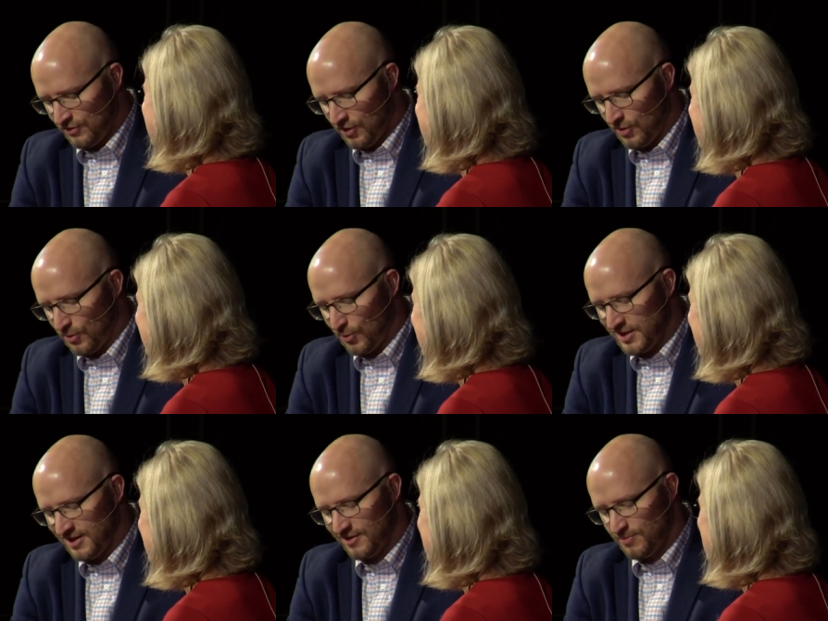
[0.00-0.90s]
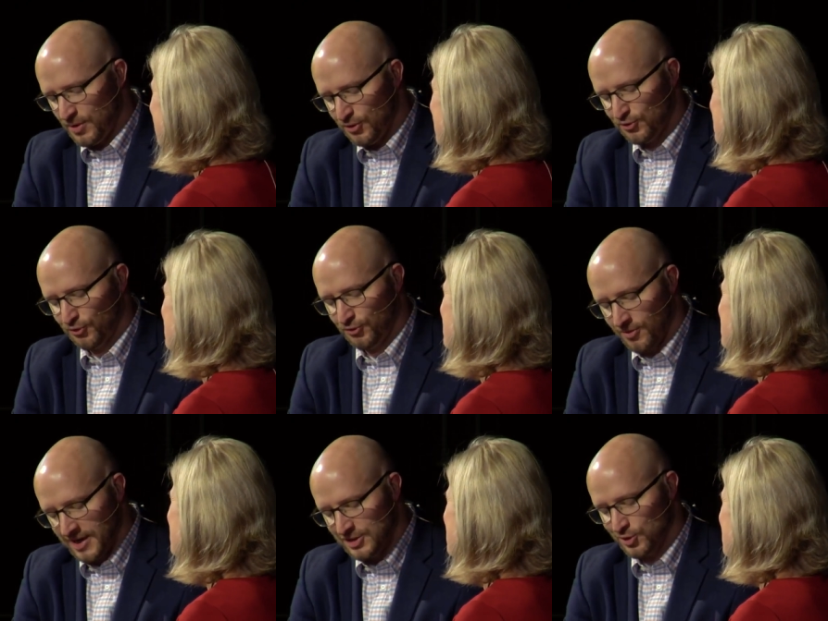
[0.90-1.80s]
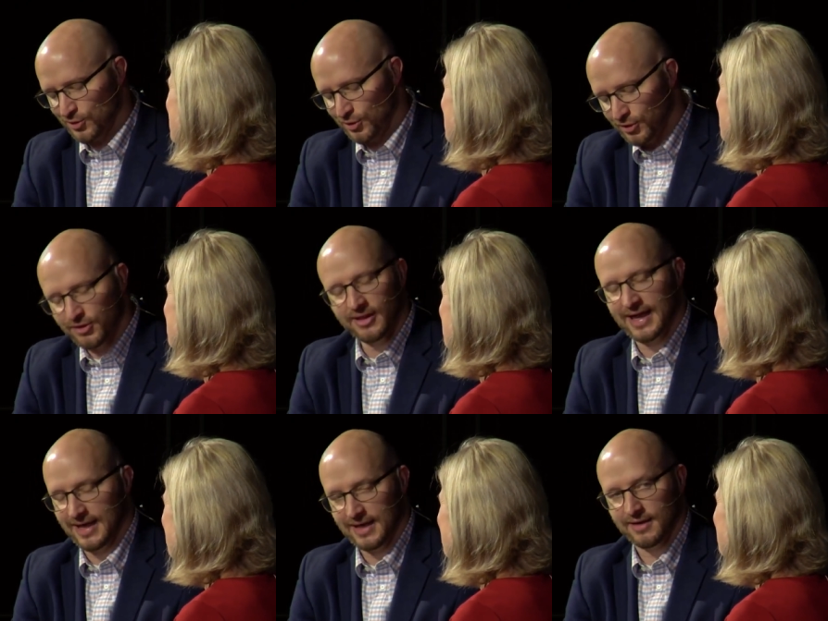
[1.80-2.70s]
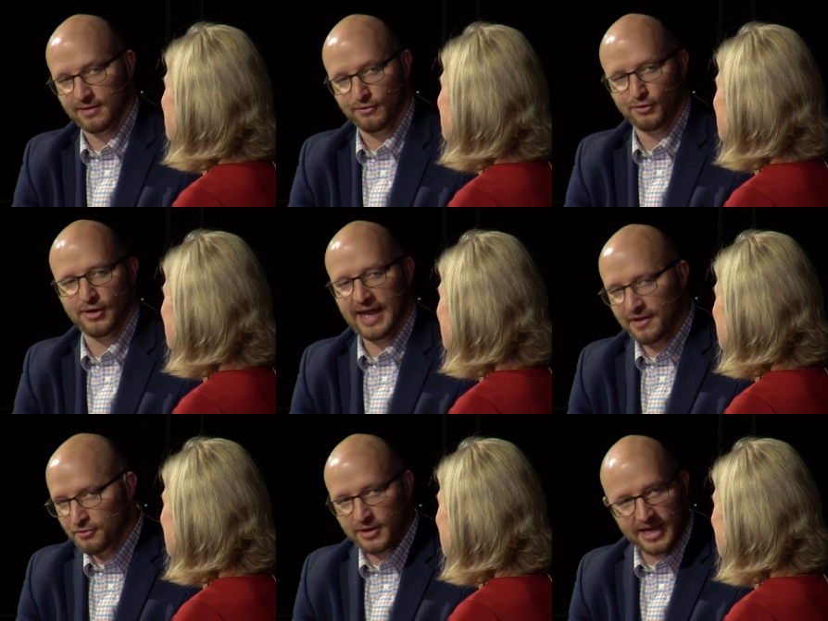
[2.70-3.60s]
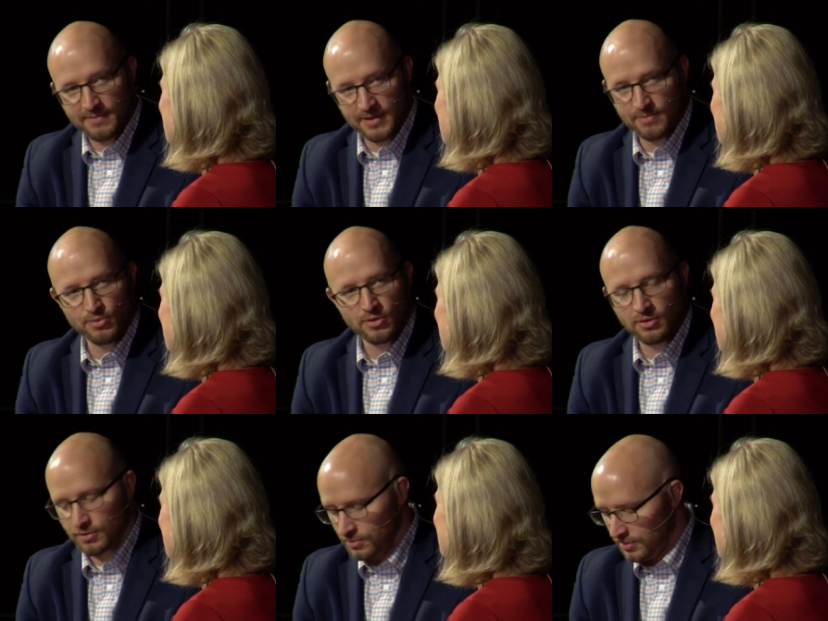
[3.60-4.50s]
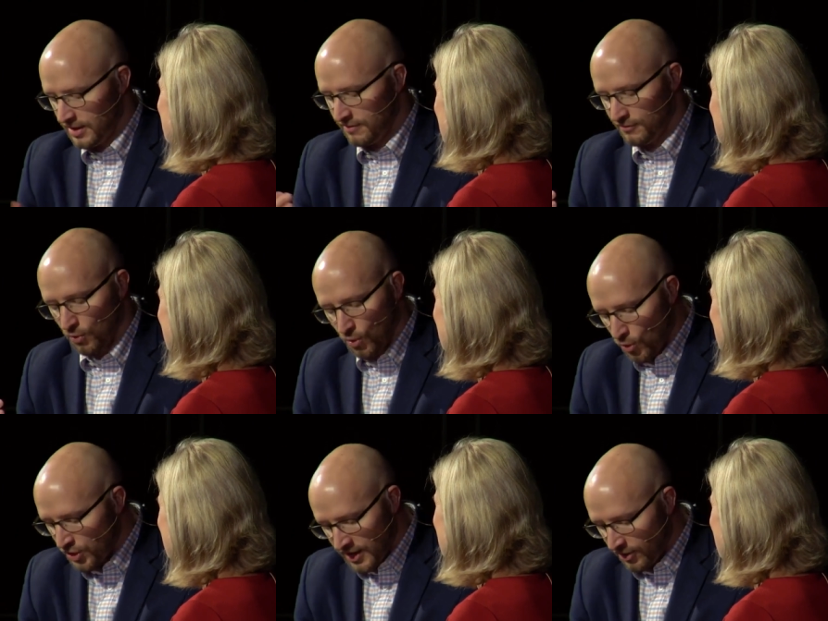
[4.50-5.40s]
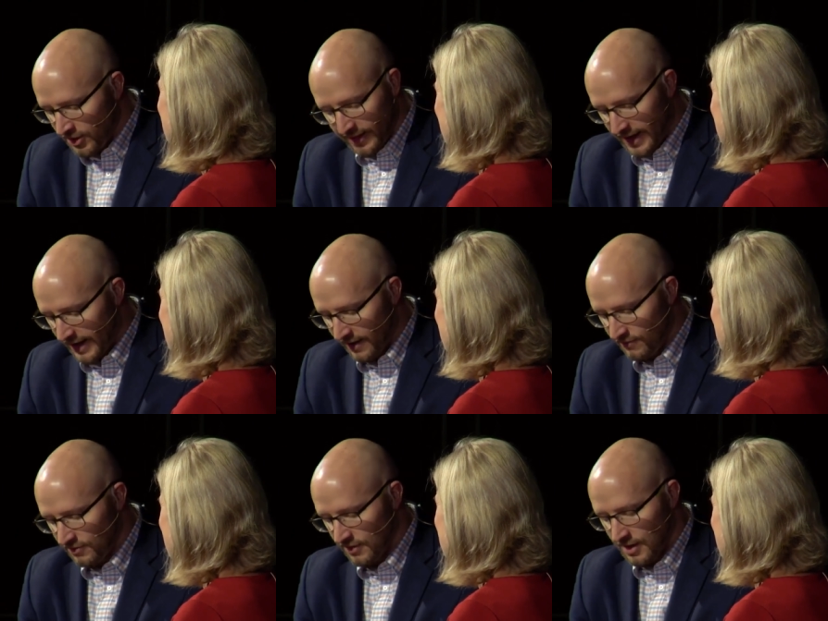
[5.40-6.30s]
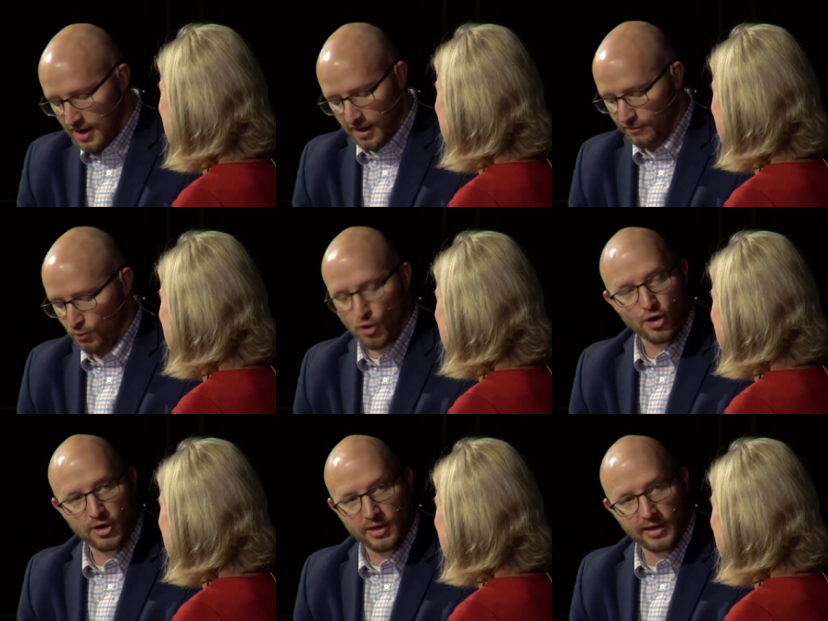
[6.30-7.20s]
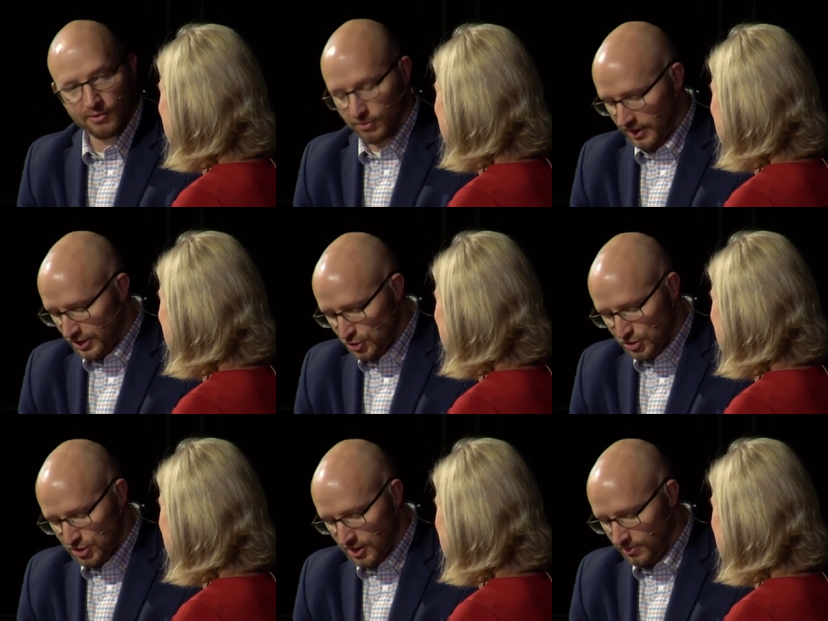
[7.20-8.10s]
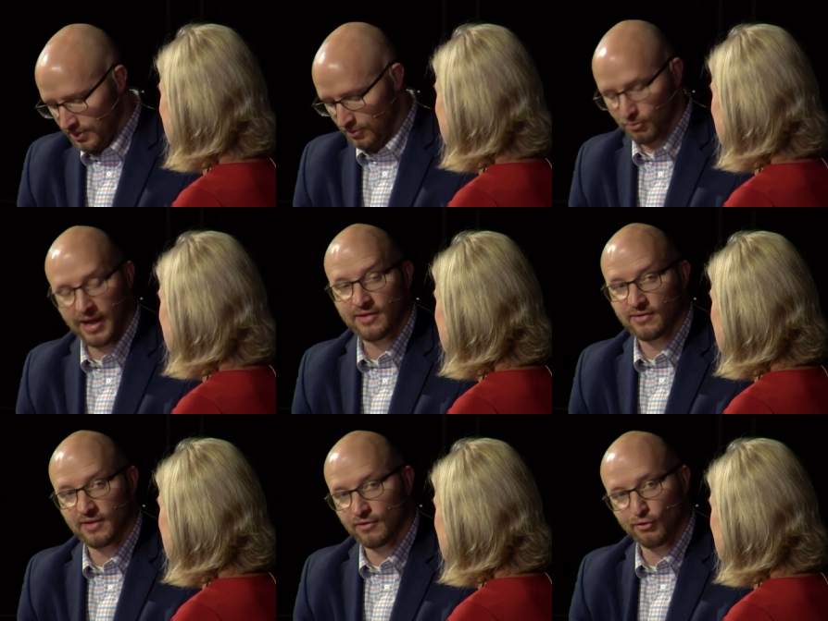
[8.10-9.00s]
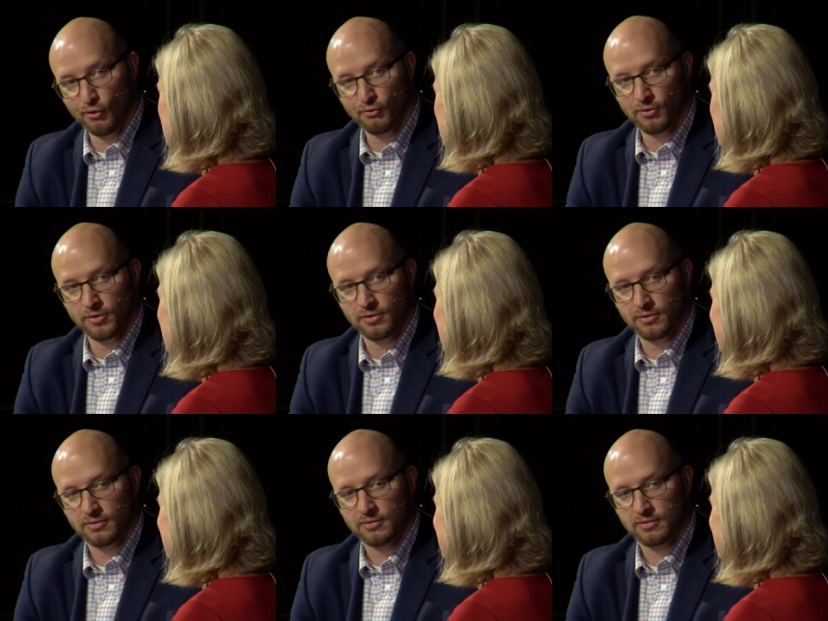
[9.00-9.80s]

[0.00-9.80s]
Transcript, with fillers: and so, what does spiritual formation look like for everyday people who live ordinary lives of work and relationship and rest and so forth? Yeah.